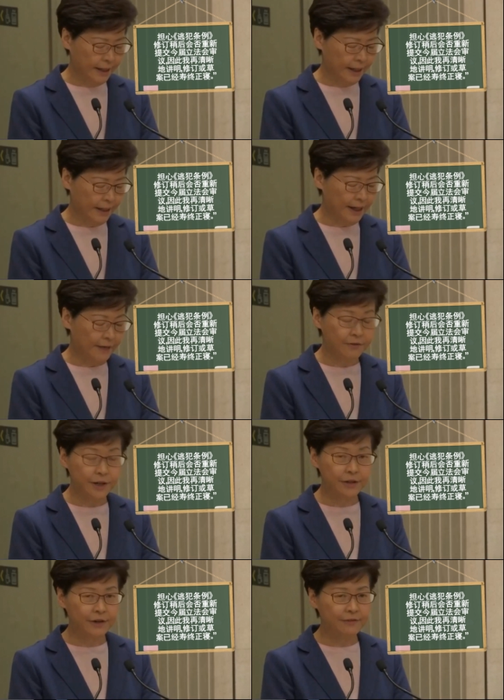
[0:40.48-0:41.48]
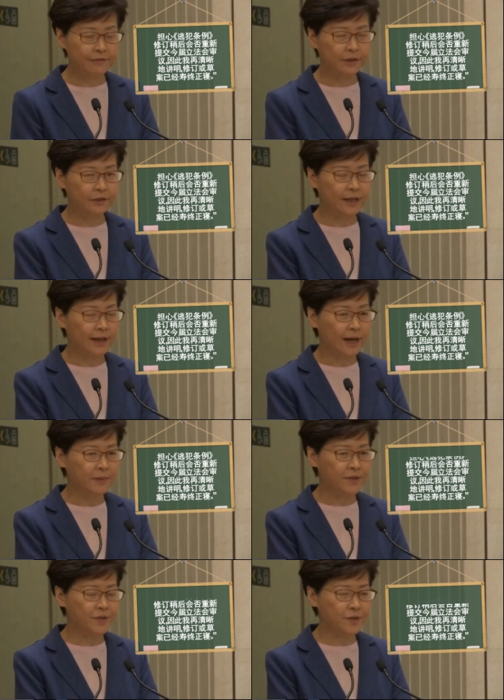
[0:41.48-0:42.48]
And I'm very grateful that
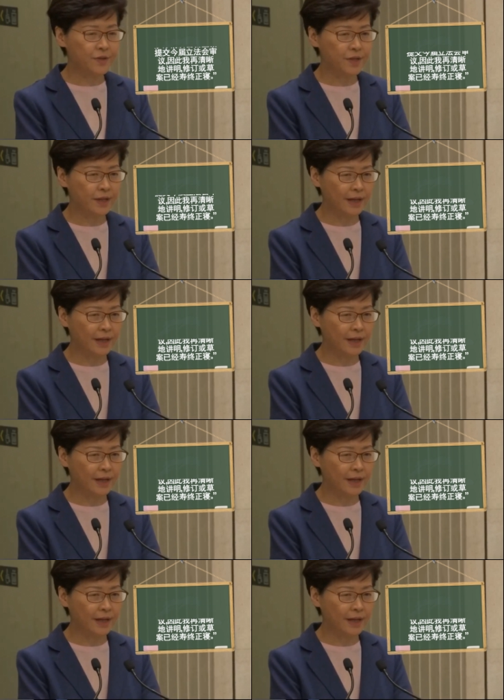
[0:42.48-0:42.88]
IPCC